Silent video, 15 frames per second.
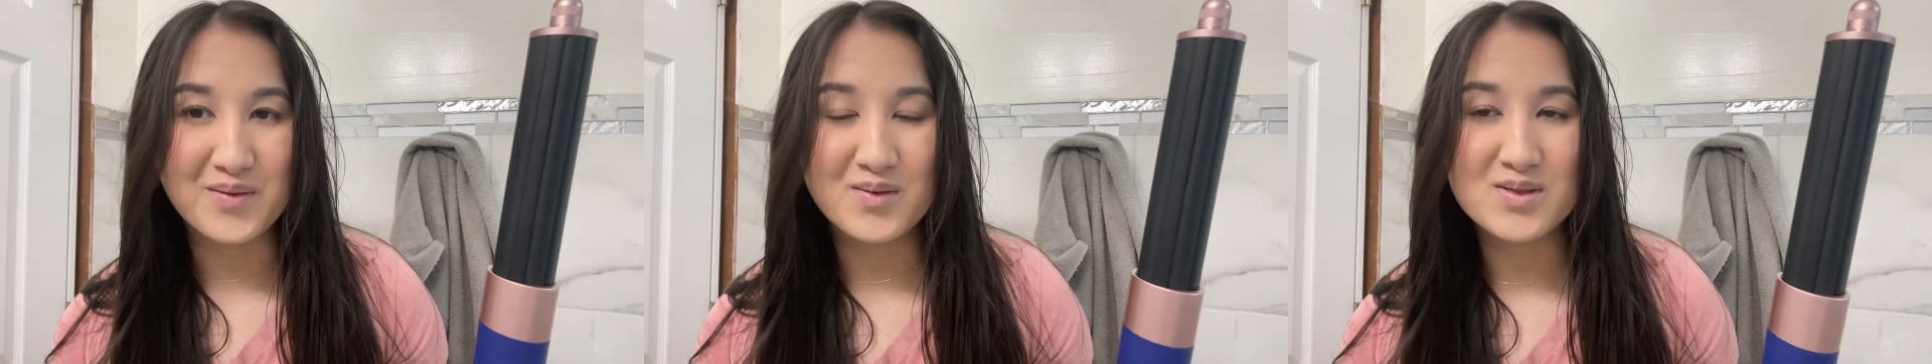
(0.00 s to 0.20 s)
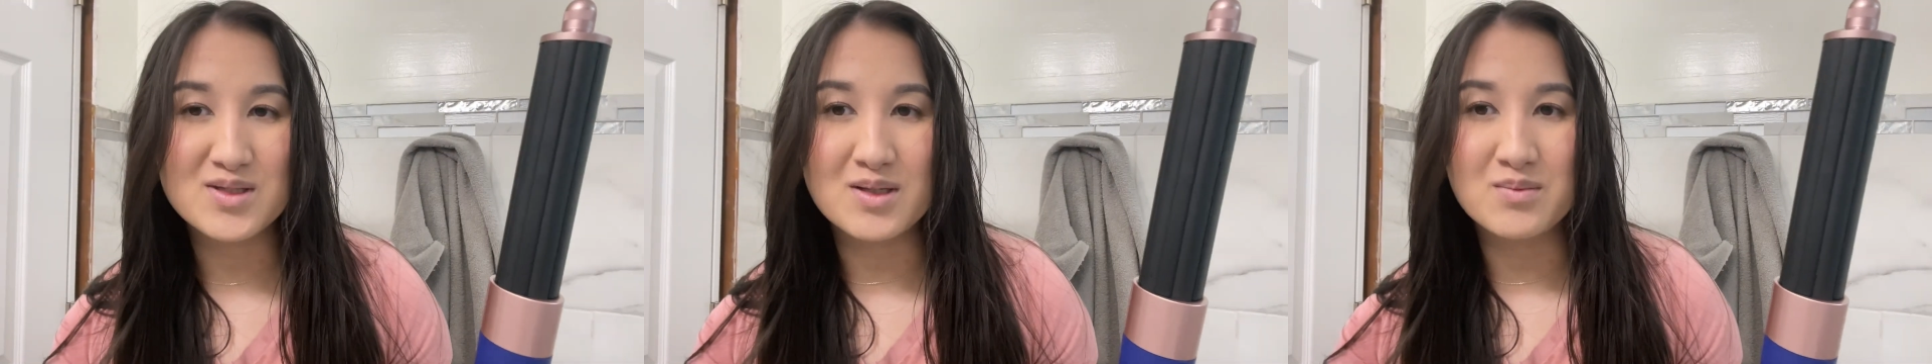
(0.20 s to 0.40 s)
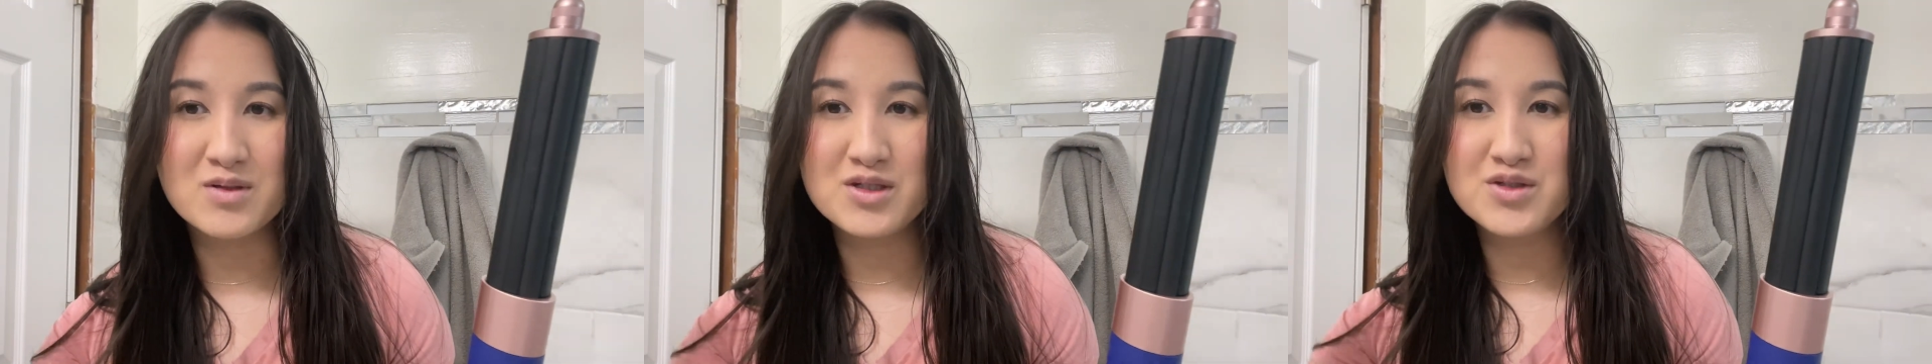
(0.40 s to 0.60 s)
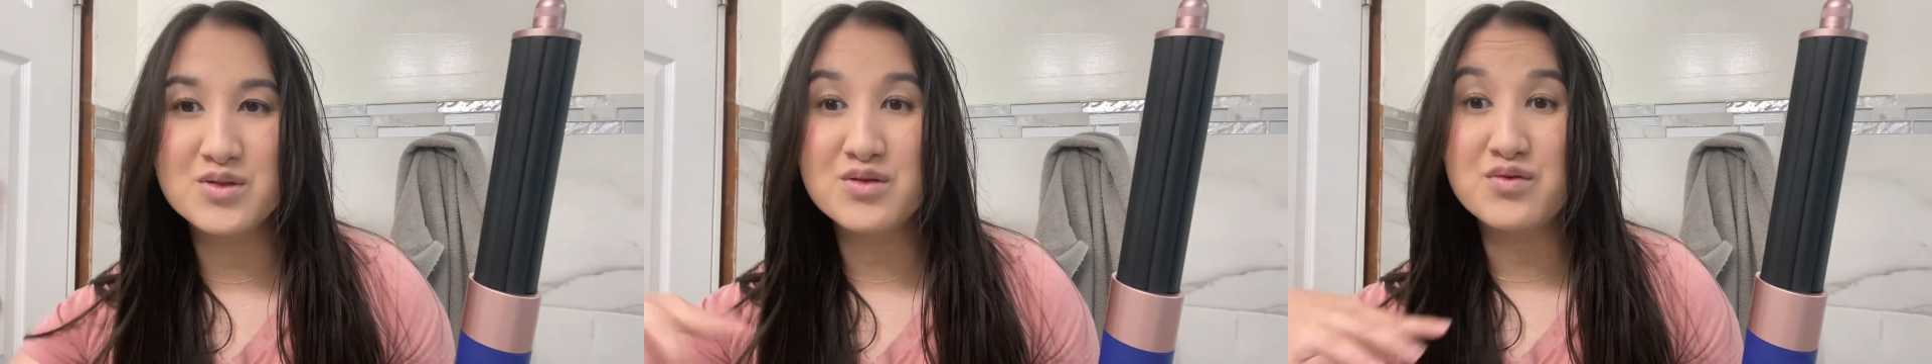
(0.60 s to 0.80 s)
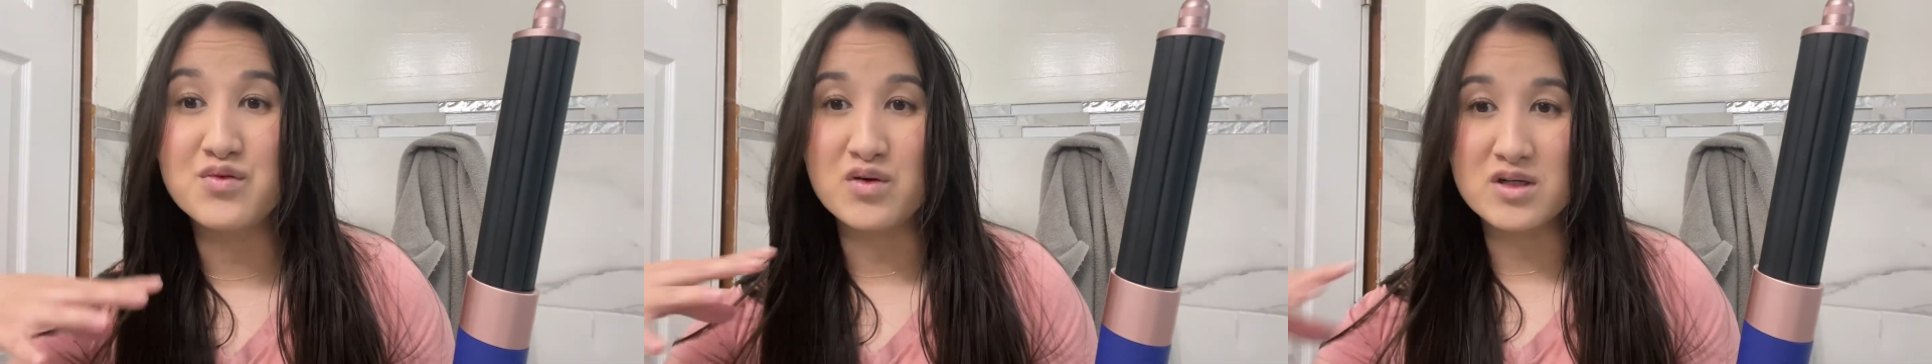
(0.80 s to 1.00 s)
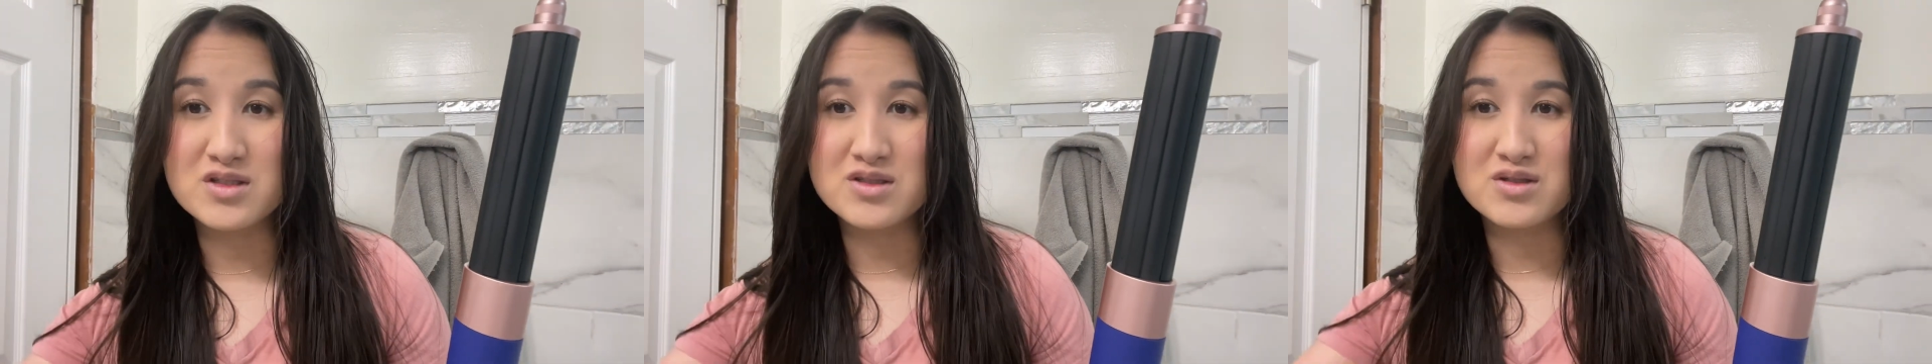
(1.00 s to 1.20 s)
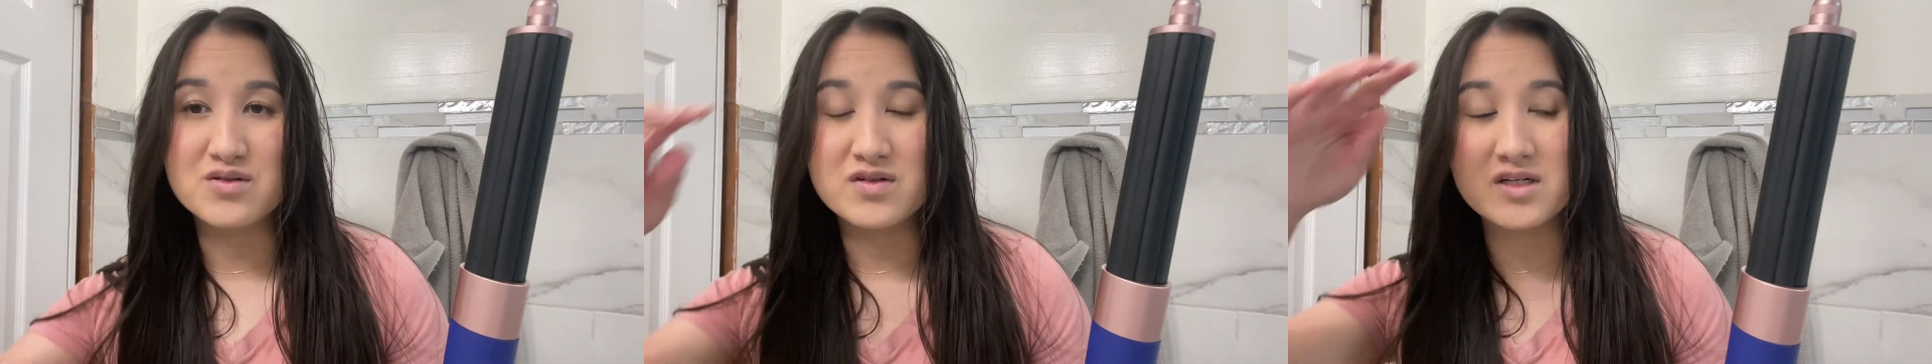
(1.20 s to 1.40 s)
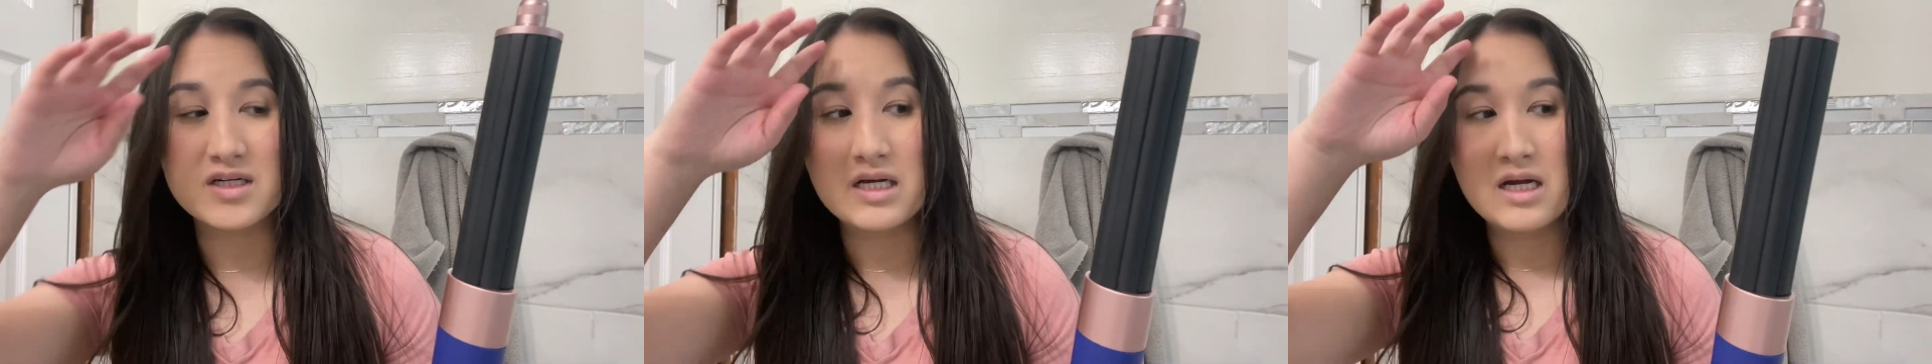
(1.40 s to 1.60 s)
So I'm gonna do a
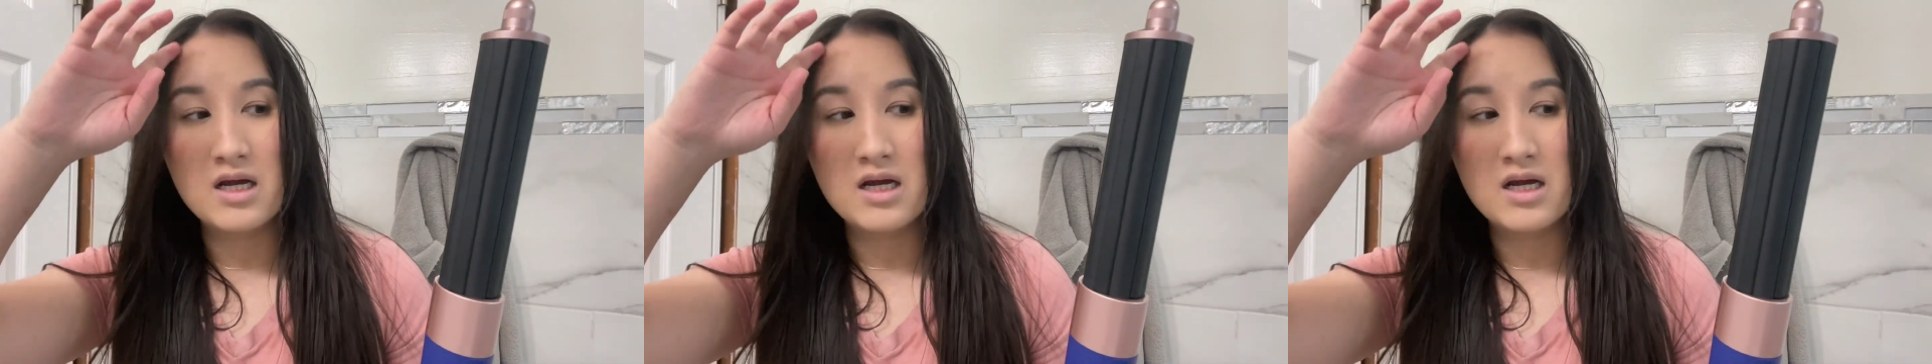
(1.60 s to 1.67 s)
voiceover